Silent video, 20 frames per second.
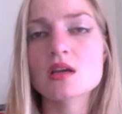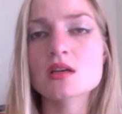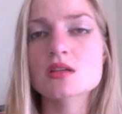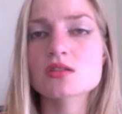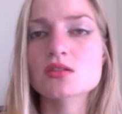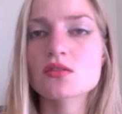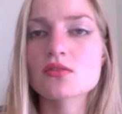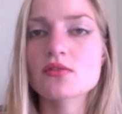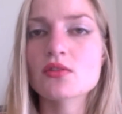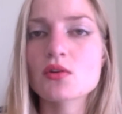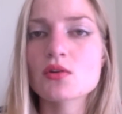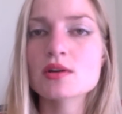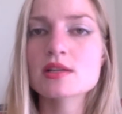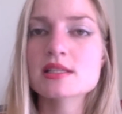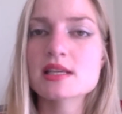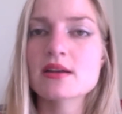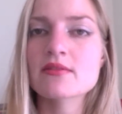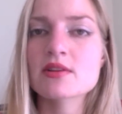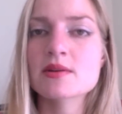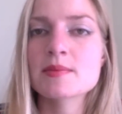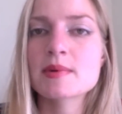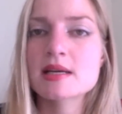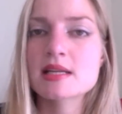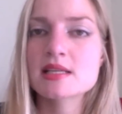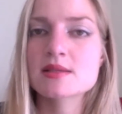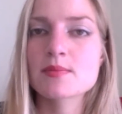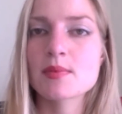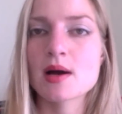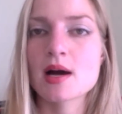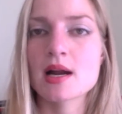So of course
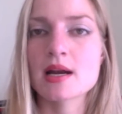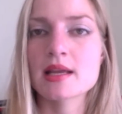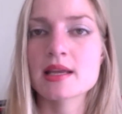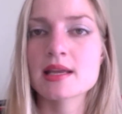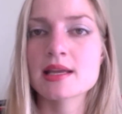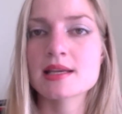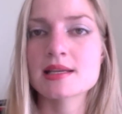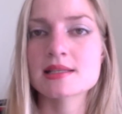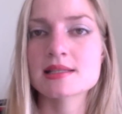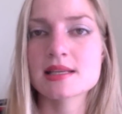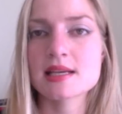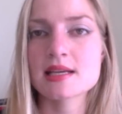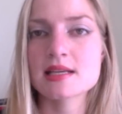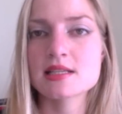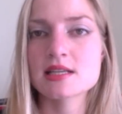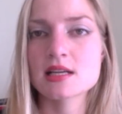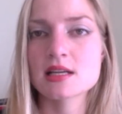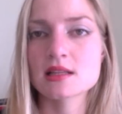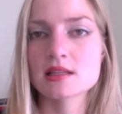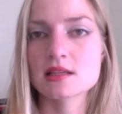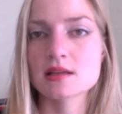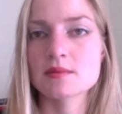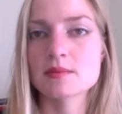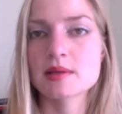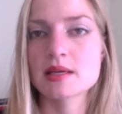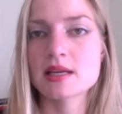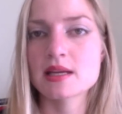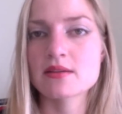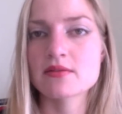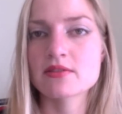everybody's body is aging a little
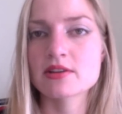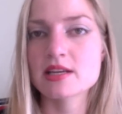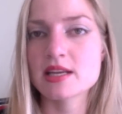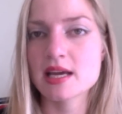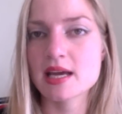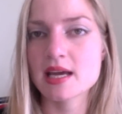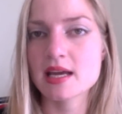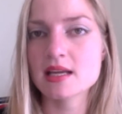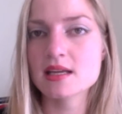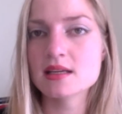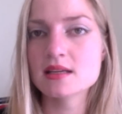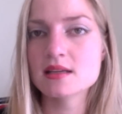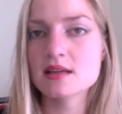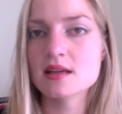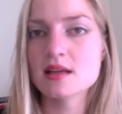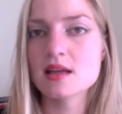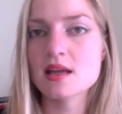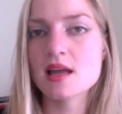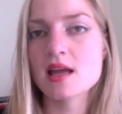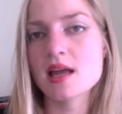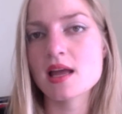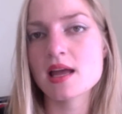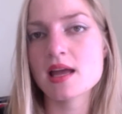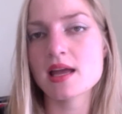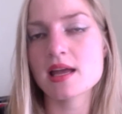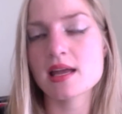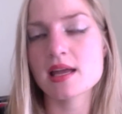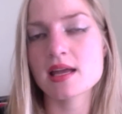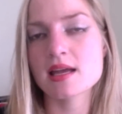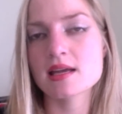bit every day
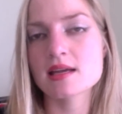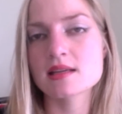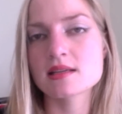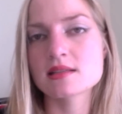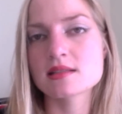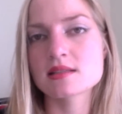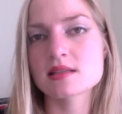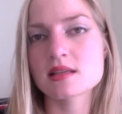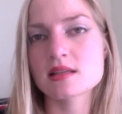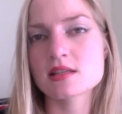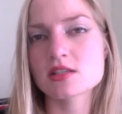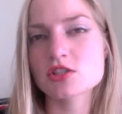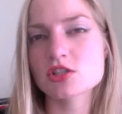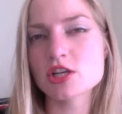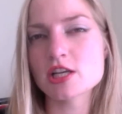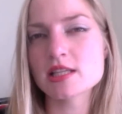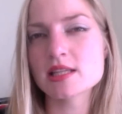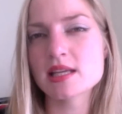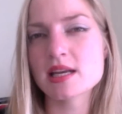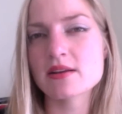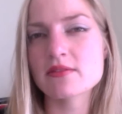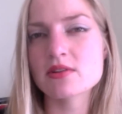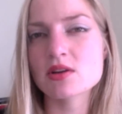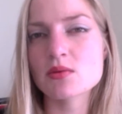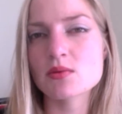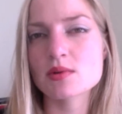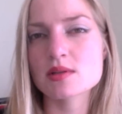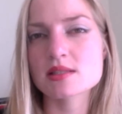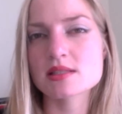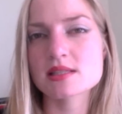and the trick that
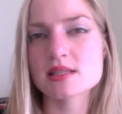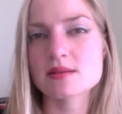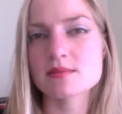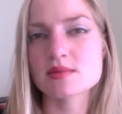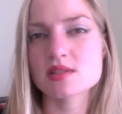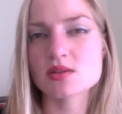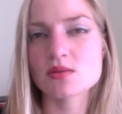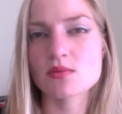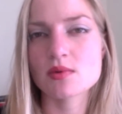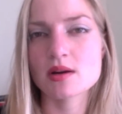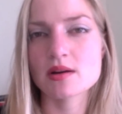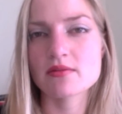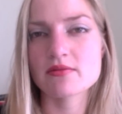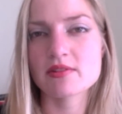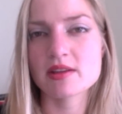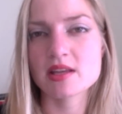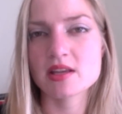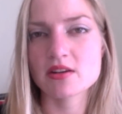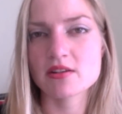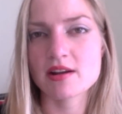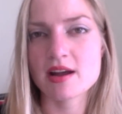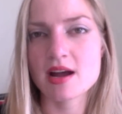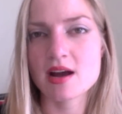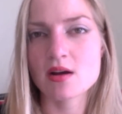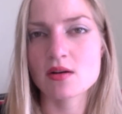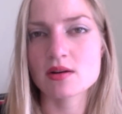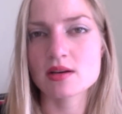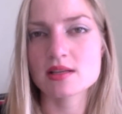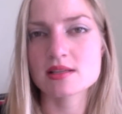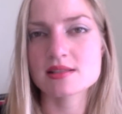everyone seems to want to figure
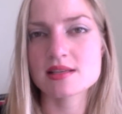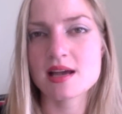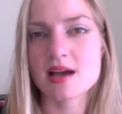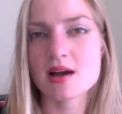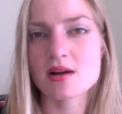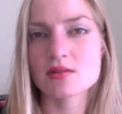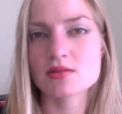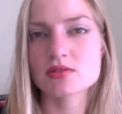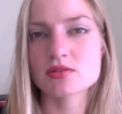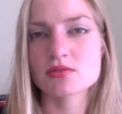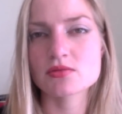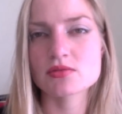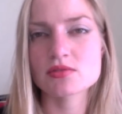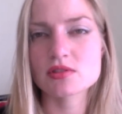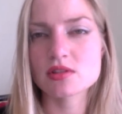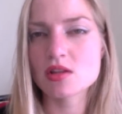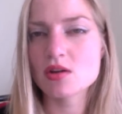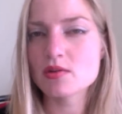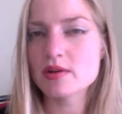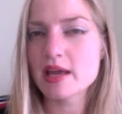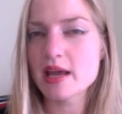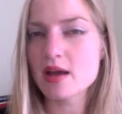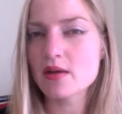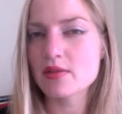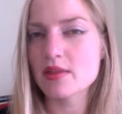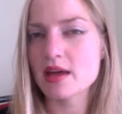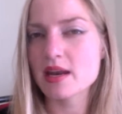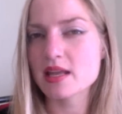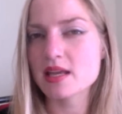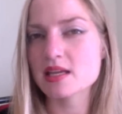out is how to slow down
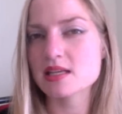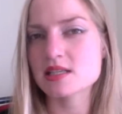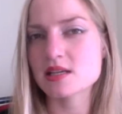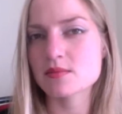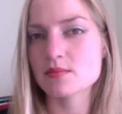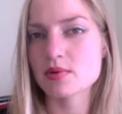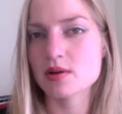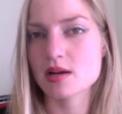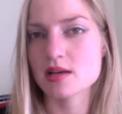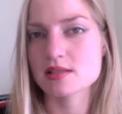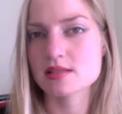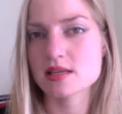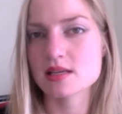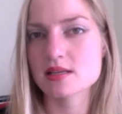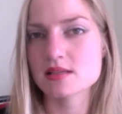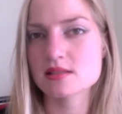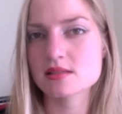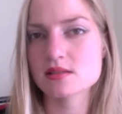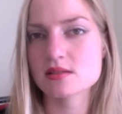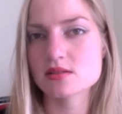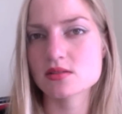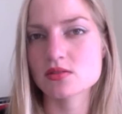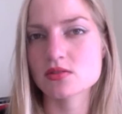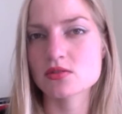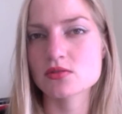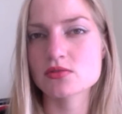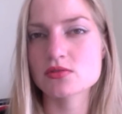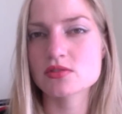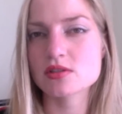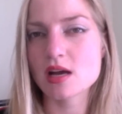that aging process so
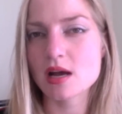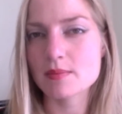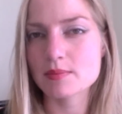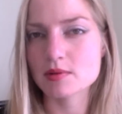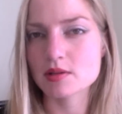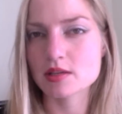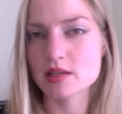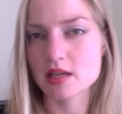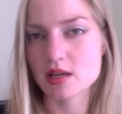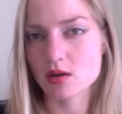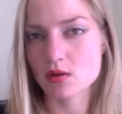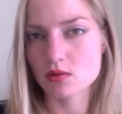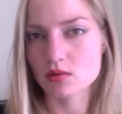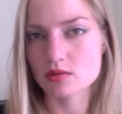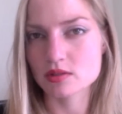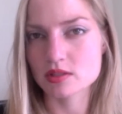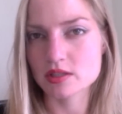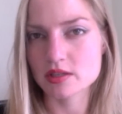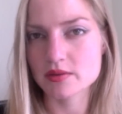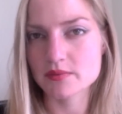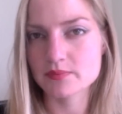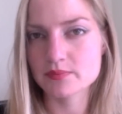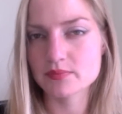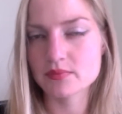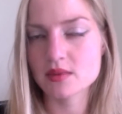you stop looking older.